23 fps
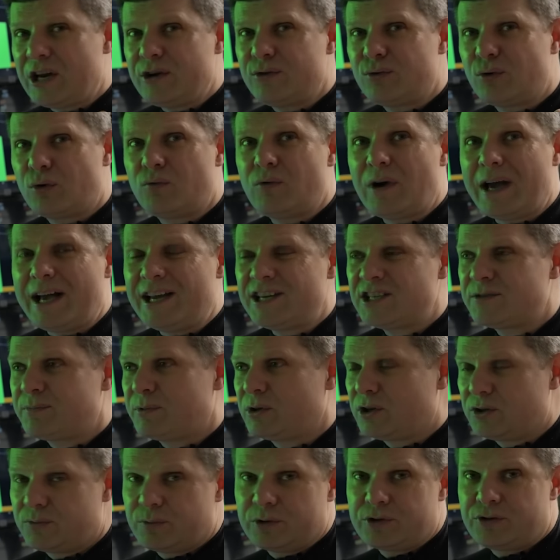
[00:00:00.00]
general rest,
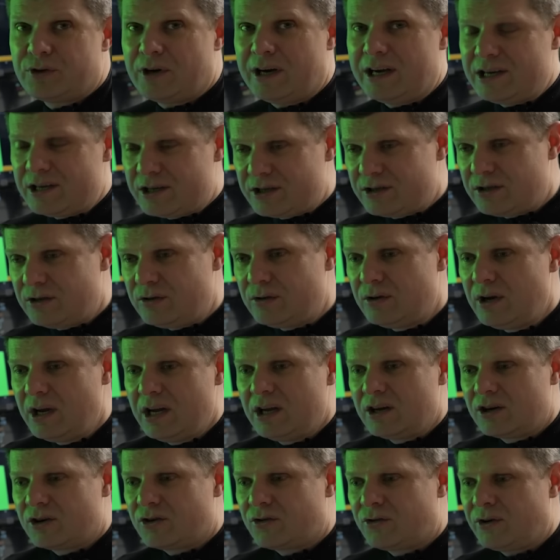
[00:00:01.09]
because we're trying to
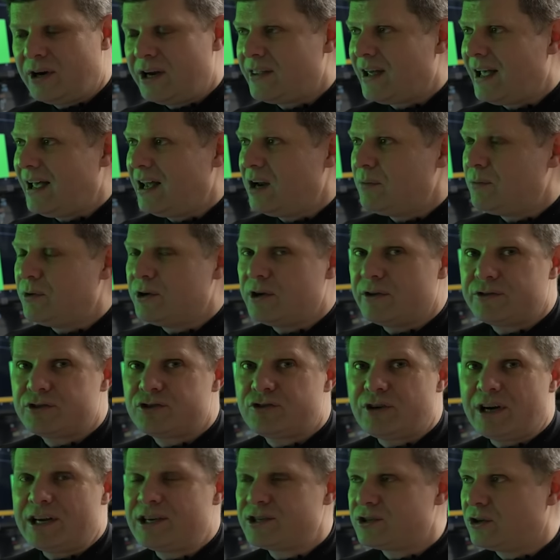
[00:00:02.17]
create that element of
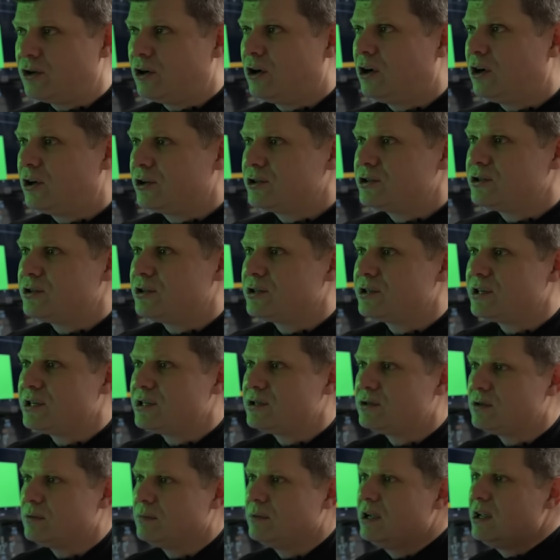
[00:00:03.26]
stress on our oxygen
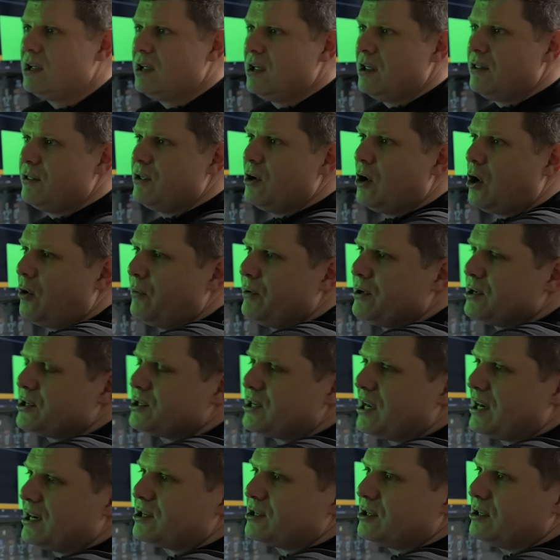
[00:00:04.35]
system. The orange
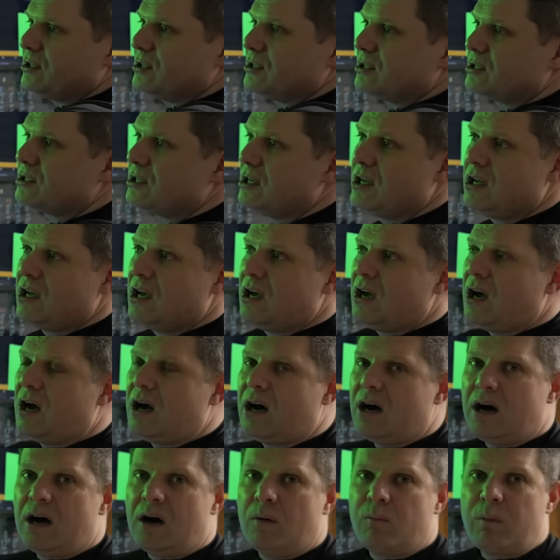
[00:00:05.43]
sections
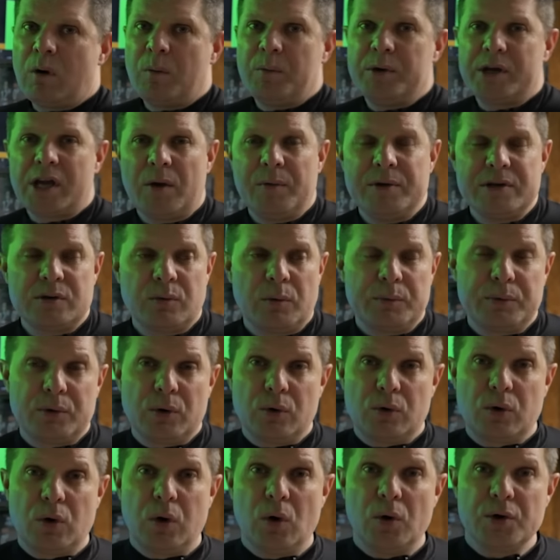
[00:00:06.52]
are when we go into what we
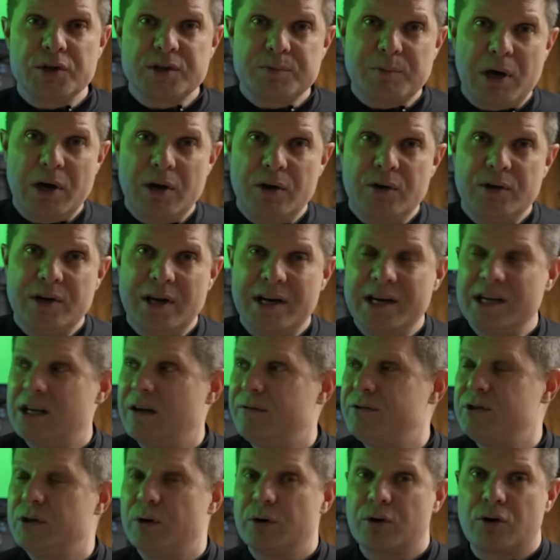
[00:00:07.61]
call course mode, and it
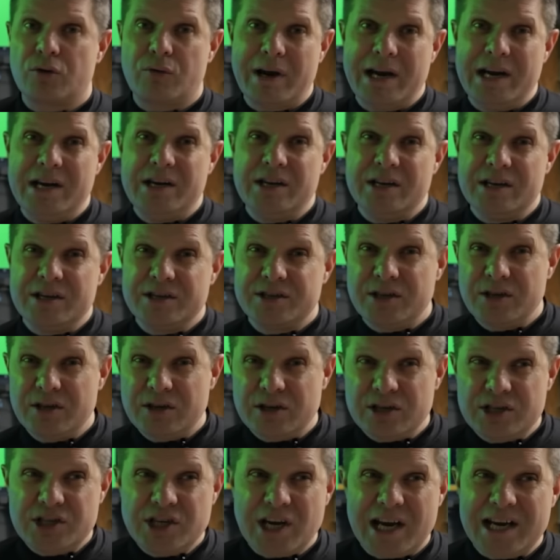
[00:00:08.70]
gives you a gradient, so you
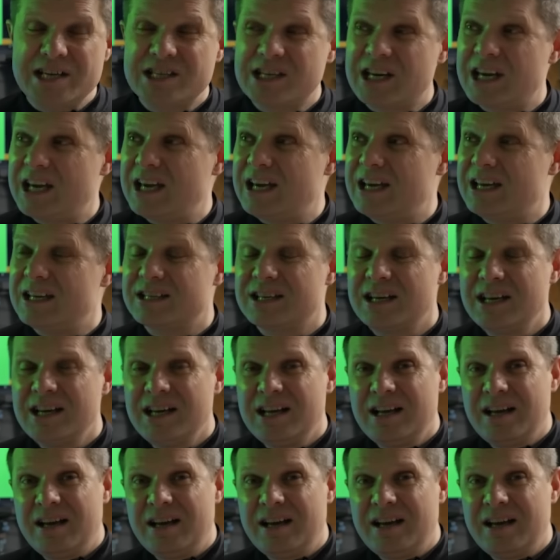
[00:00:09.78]
can change gears.